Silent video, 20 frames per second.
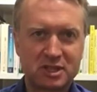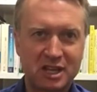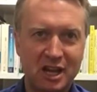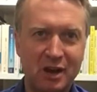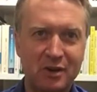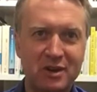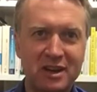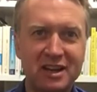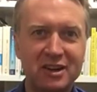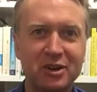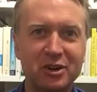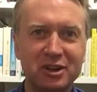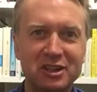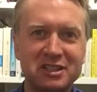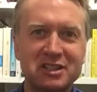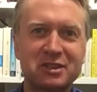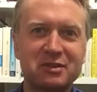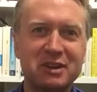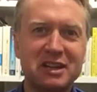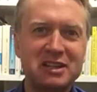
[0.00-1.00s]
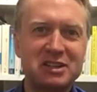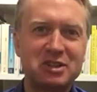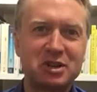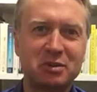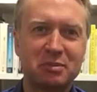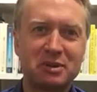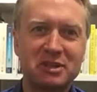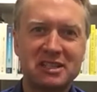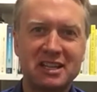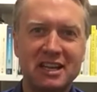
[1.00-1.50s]
So in order to reach
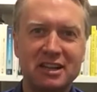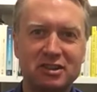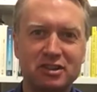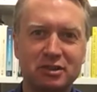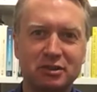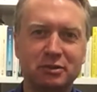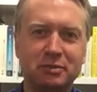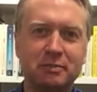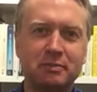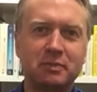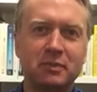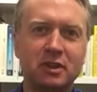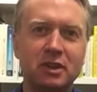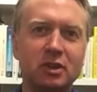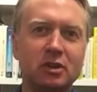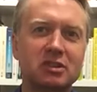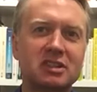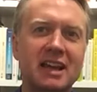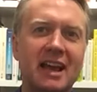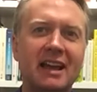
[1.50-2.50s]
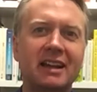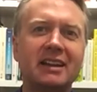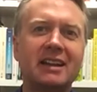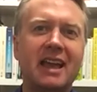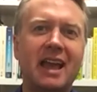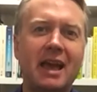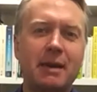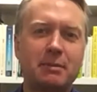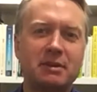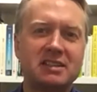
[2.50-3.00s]
your potential, your daily
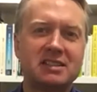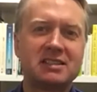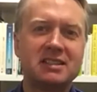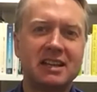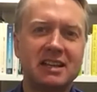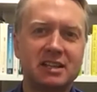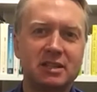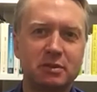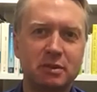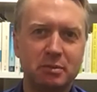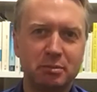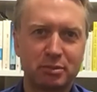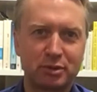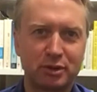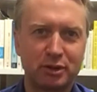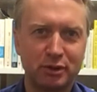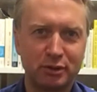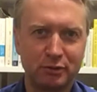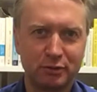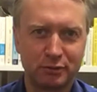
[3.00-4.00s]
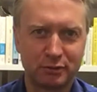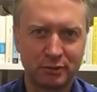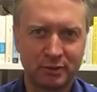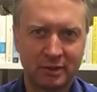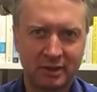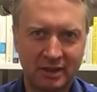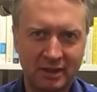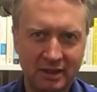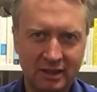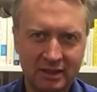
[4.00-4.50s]
habits need to improve.
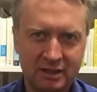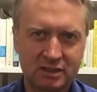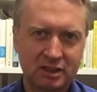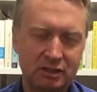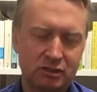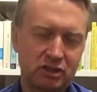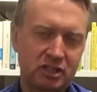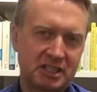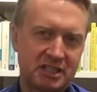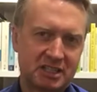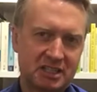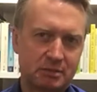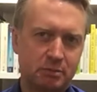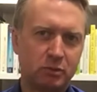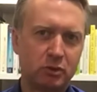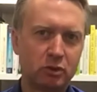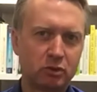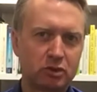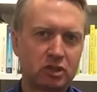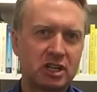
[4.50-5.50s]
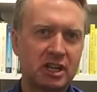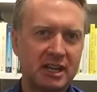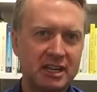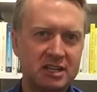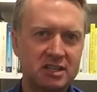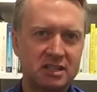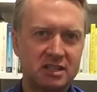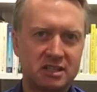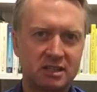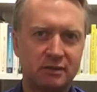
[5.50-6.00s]
So just small
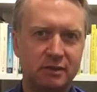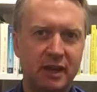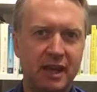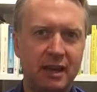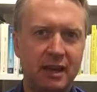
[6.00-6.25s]
changes of